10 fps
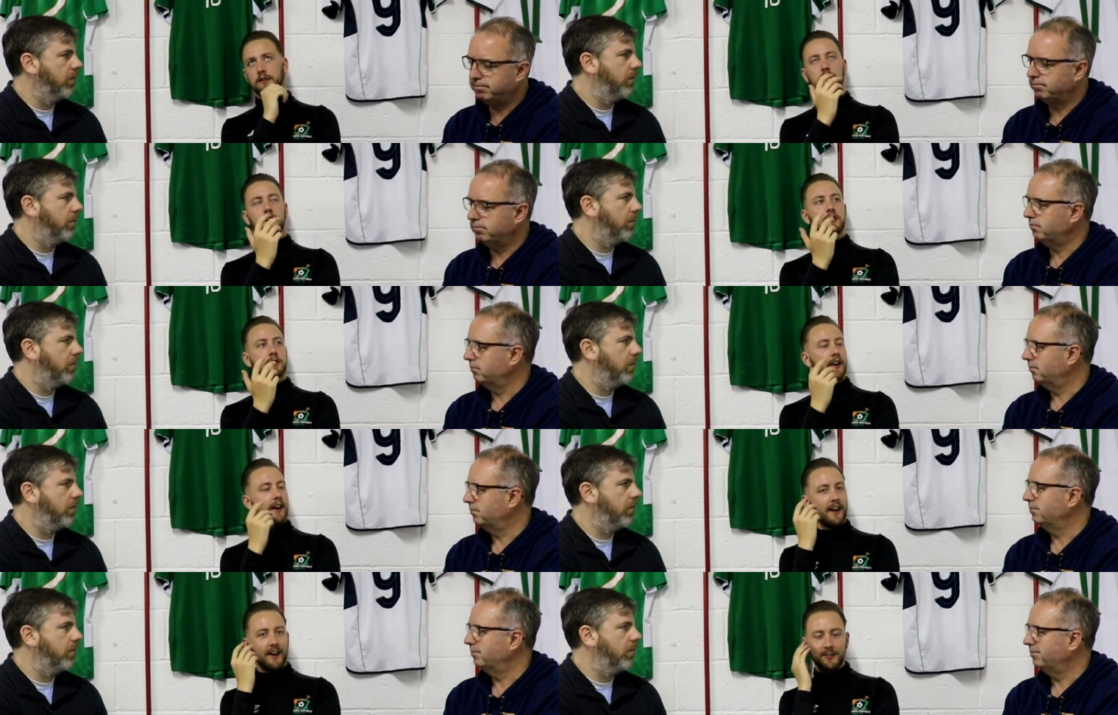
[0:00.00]
Speaker 1: Jeez,
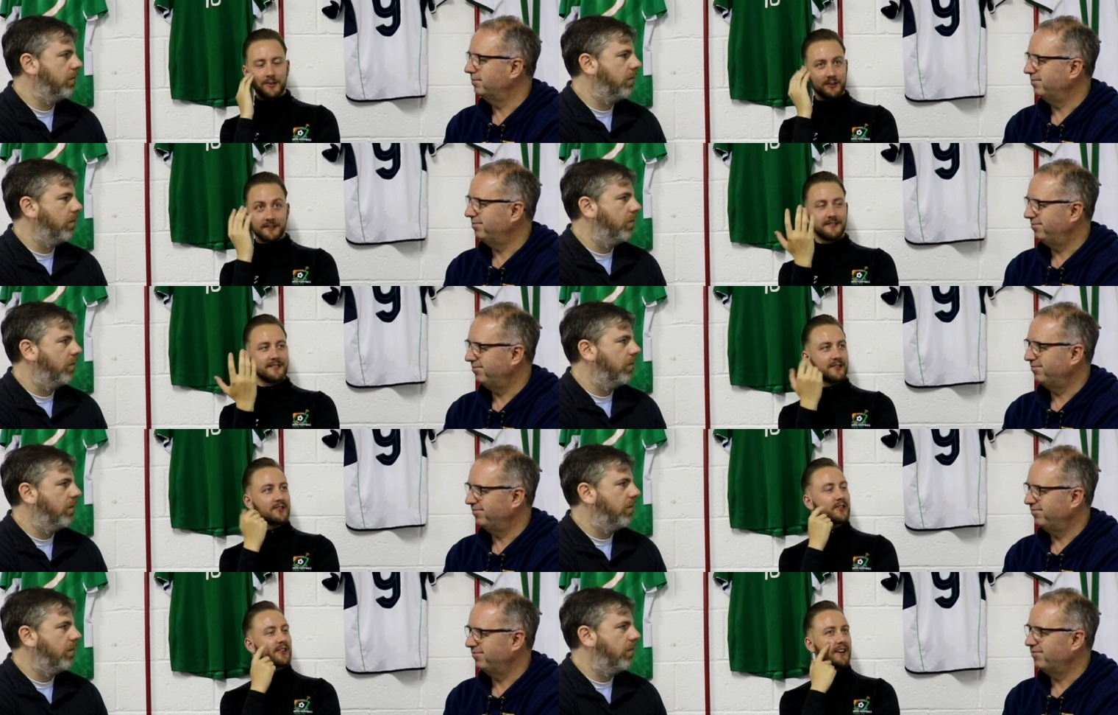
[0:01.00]
uh, I'm just
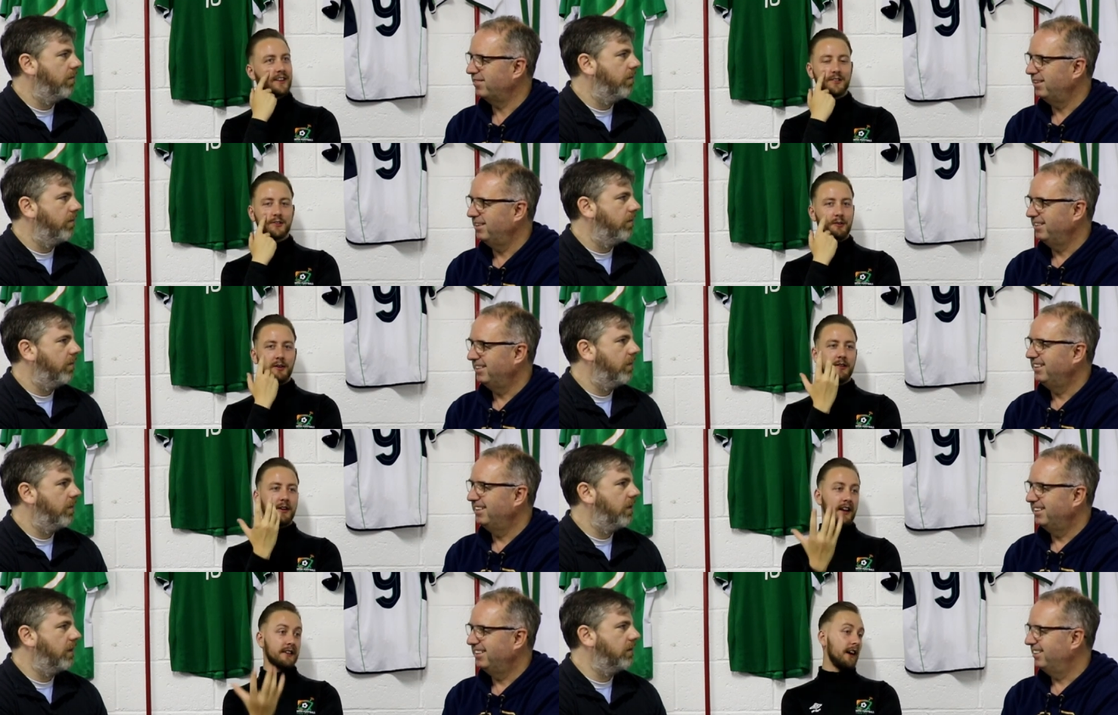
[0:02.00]
just thinking of so many.
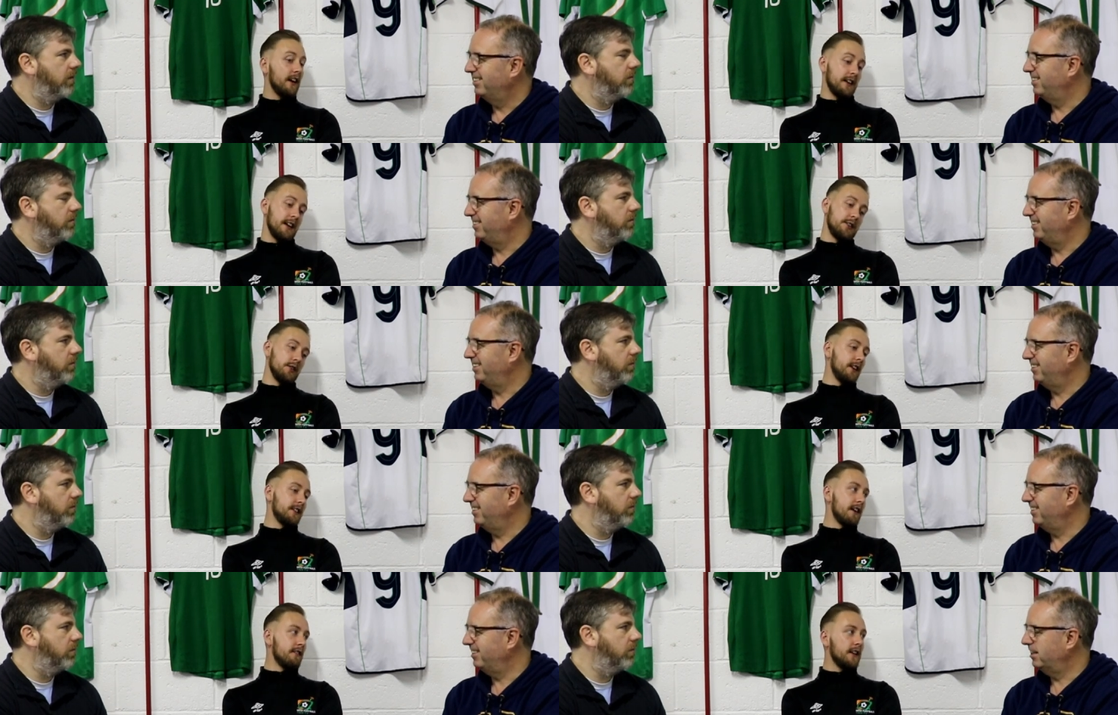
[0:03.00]
I I, I do
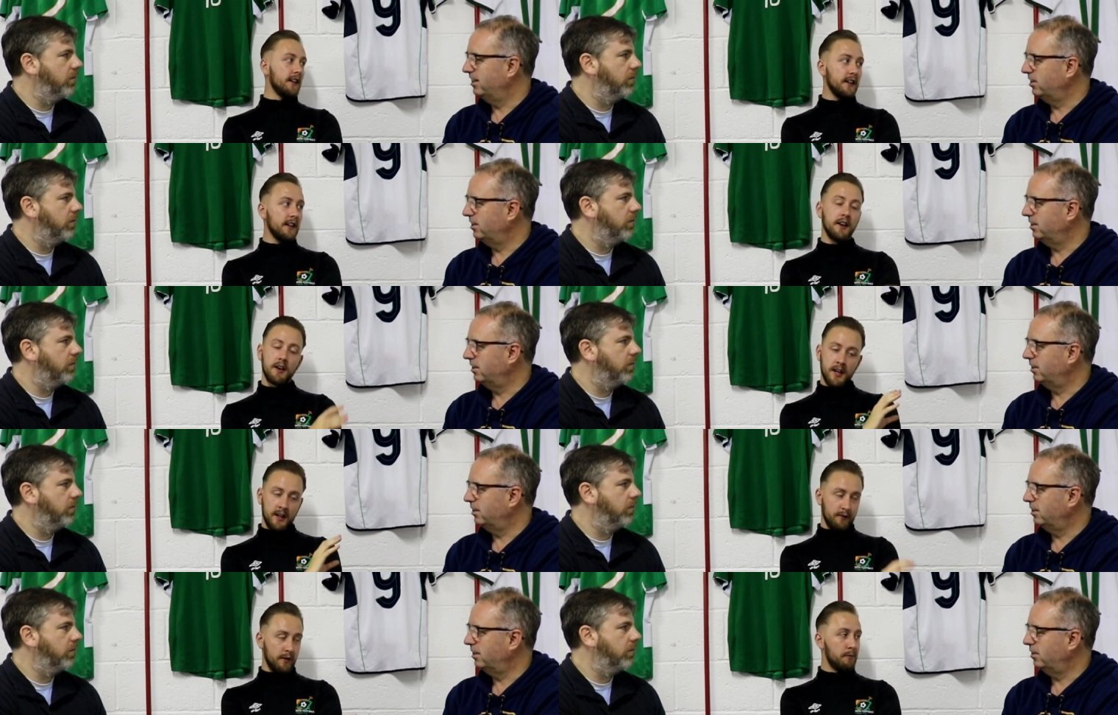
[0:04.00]
think Darragh Leahy
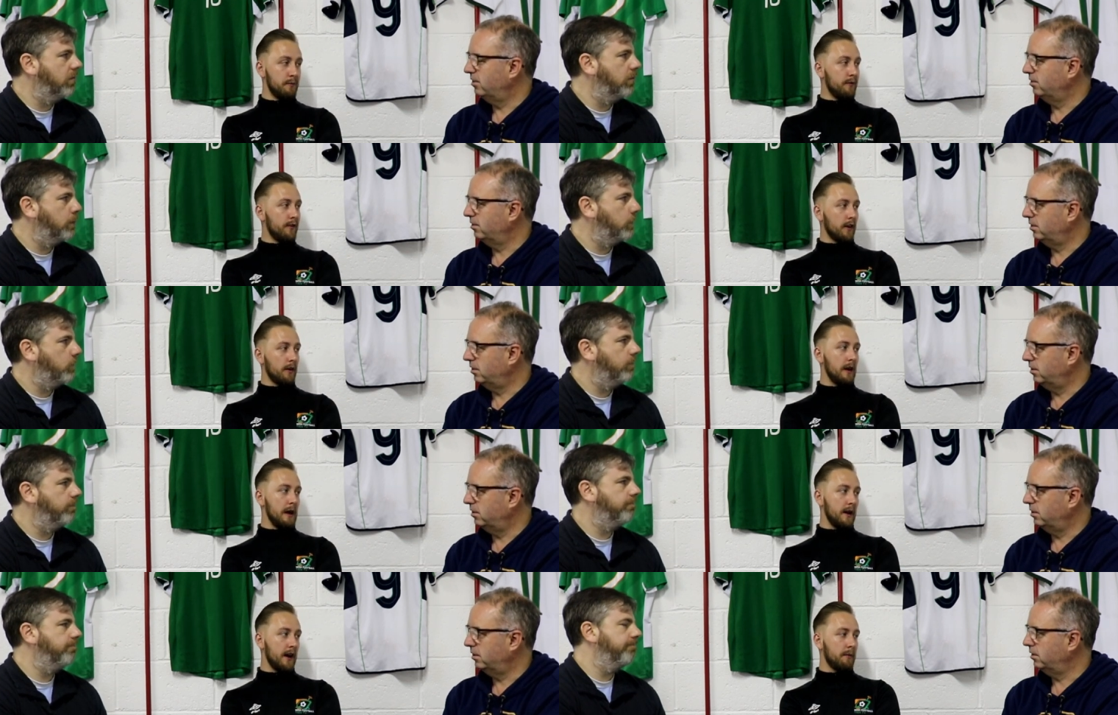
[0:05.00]
for for
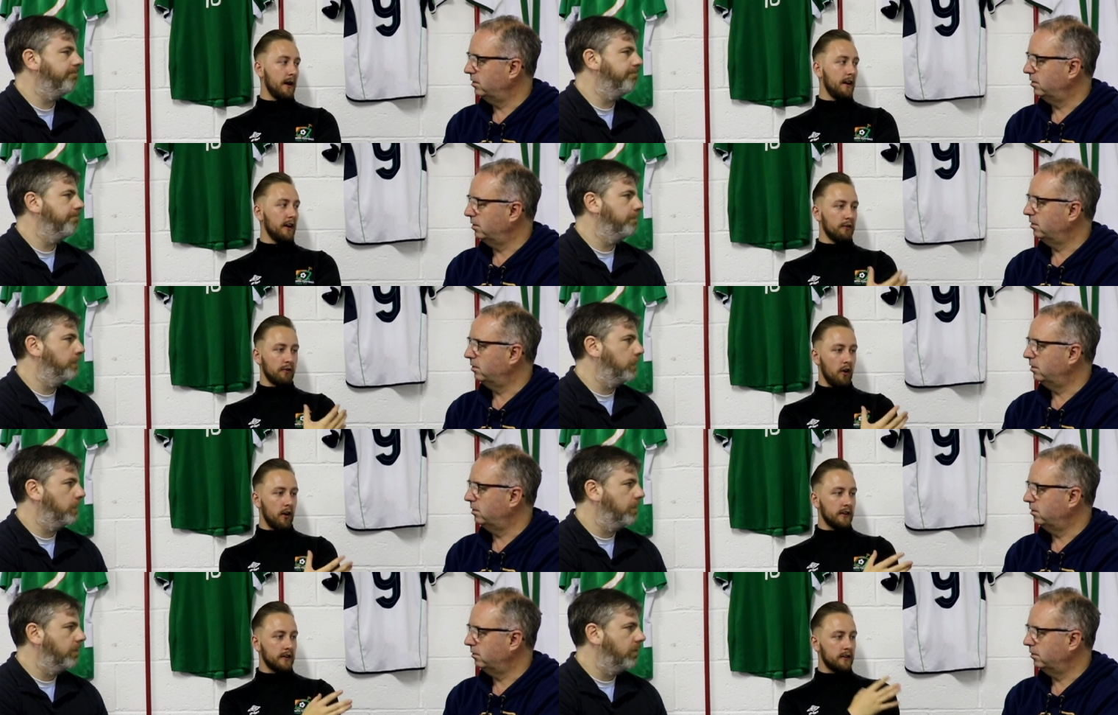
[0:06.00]
a player playing League of
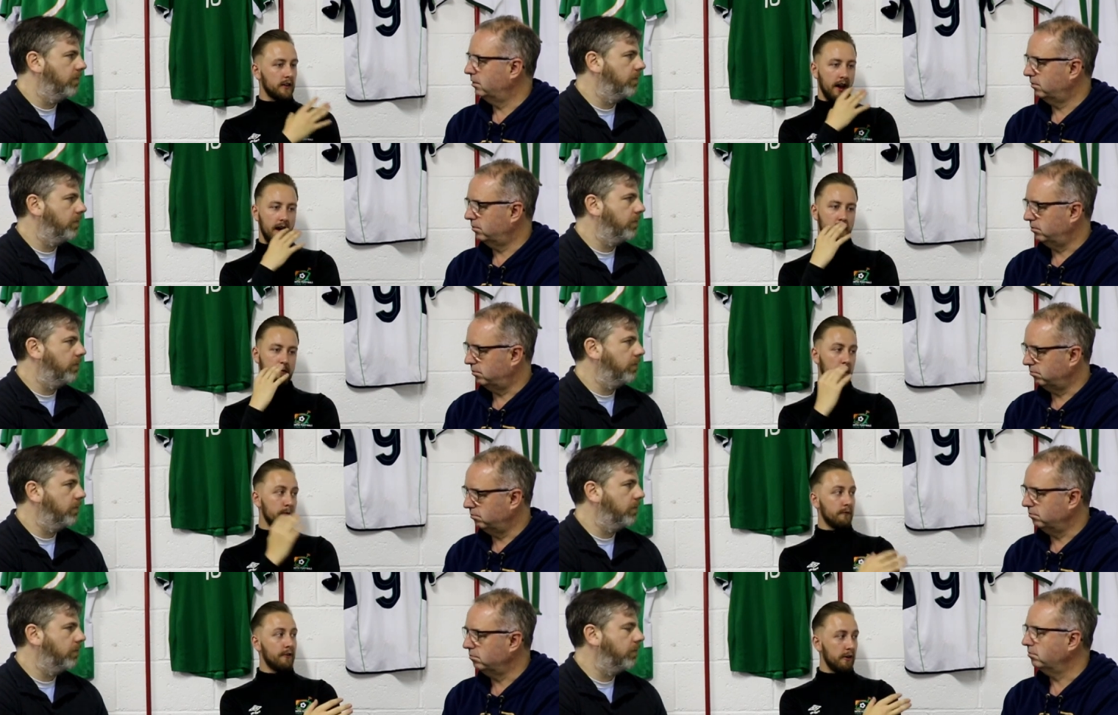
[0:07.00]
Ireland, um,
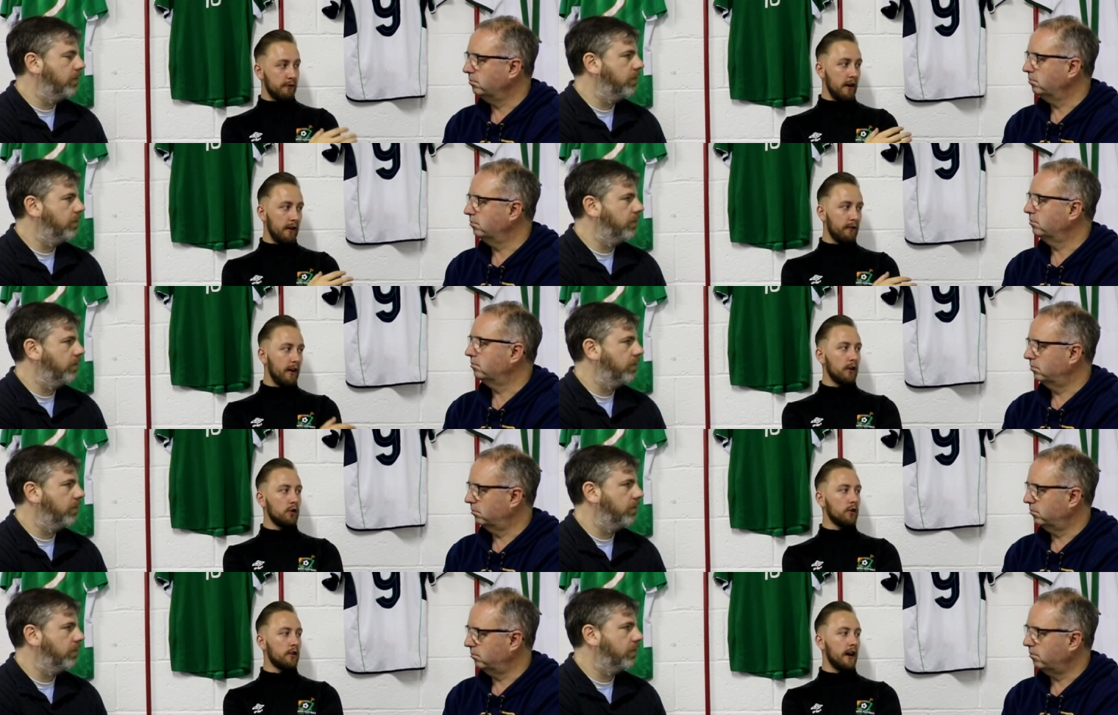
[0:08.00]
very very very
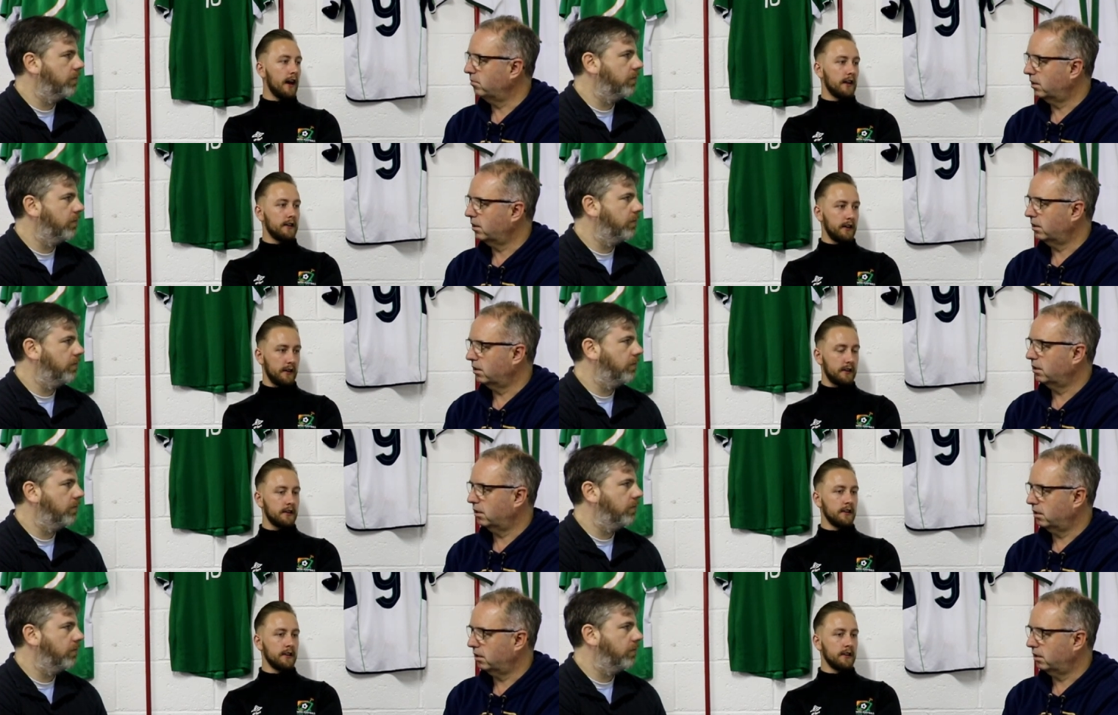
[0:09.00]
good, and I think